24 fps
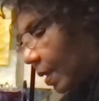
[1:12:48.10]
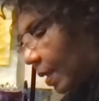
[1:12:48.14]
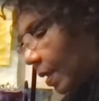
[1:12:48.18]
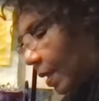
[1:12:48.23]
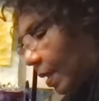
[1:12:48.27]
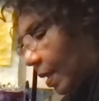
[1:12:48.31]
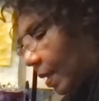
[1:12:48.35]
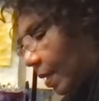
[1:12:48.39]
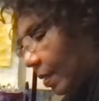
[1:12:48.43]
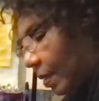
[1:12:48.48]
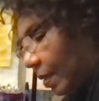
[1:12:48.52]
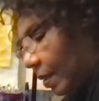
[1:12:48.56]

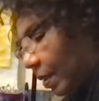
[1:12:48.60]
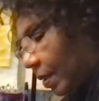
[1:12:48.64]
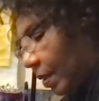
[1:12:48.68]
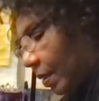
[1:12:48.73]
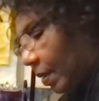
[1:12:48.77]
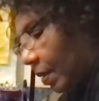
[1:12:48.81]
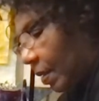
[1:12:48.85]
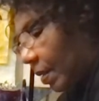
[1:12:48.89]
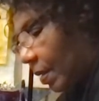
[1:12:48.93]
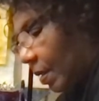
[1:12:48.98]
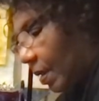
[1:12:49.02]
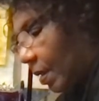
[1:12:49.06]
and
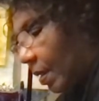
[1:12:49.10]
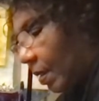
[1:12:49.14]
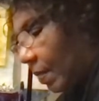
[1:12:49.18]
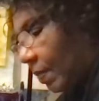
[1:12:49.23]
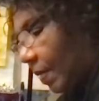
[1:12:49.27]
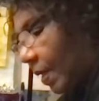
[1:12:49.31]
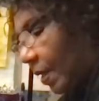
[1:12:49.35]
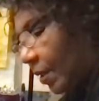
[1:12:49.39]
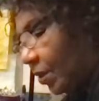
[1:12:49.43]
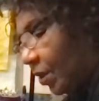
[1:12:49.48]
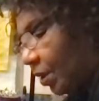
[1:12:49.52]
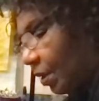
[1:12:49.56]
it
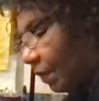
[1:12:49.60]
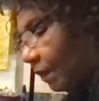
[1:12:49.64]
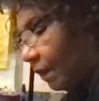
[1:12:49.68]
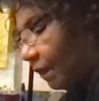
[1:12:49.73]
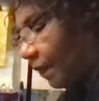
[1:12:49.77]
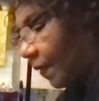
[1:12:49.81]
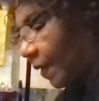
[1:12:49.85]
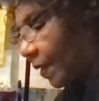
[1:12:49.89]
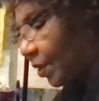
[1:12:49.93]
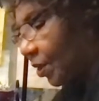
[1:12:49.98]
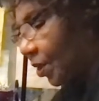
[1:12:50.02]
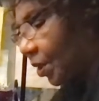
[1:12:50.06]
makes your
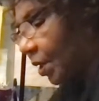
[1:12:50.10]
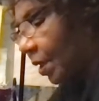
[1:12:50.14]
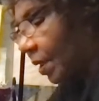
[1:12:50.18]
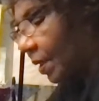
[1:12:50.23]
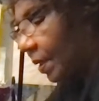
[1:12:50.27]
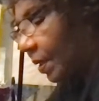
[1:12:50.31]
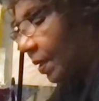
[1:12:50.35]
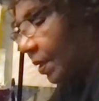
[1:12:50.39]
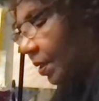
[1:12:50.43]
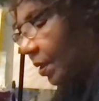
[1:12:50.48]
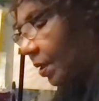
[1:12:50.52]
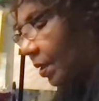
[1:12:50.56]

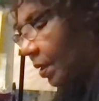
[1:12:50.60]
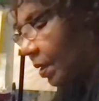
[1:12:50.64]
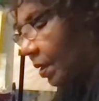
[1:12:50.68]
vision,